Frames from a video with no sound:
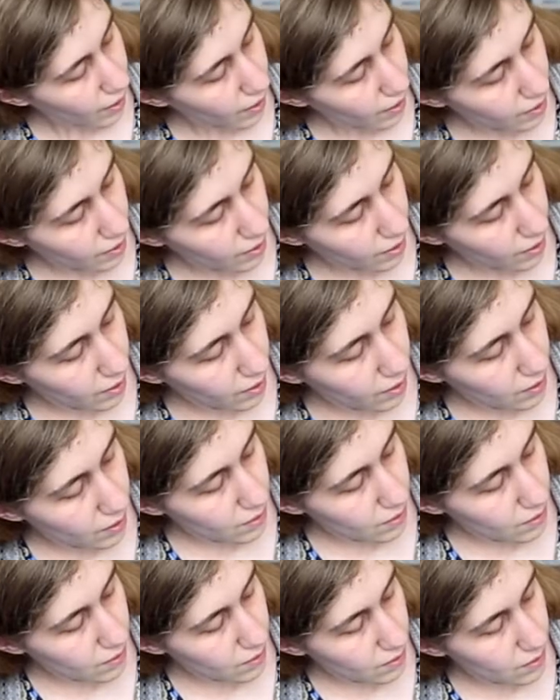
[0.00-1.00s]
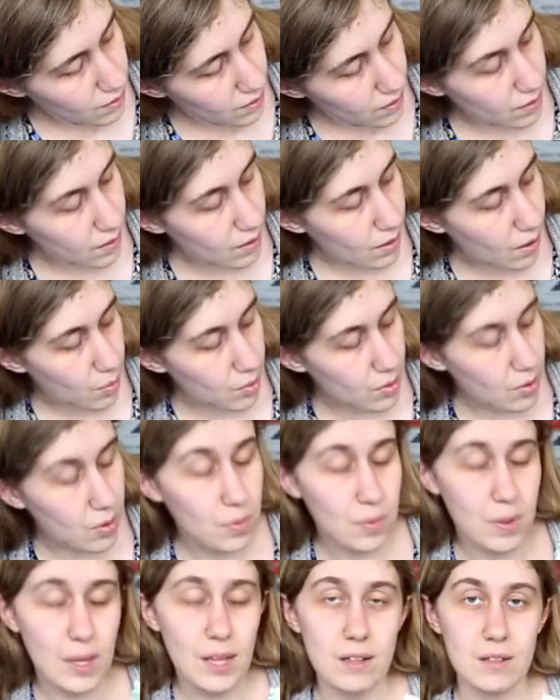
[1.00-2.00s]
And in a
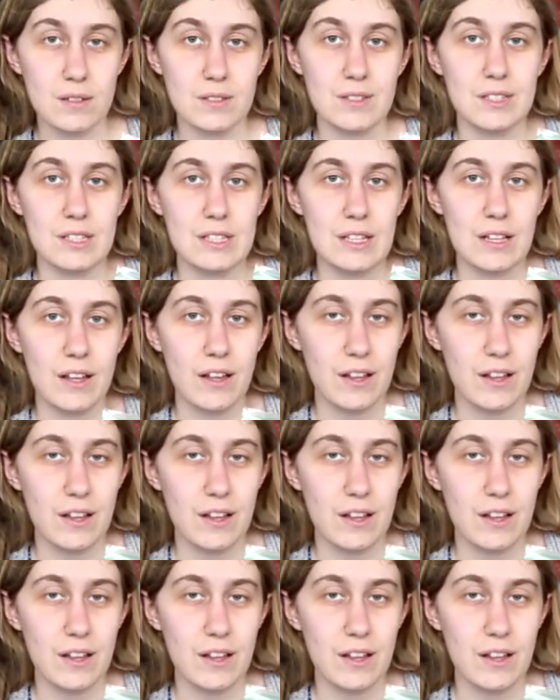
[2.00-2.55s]
couple of weeks,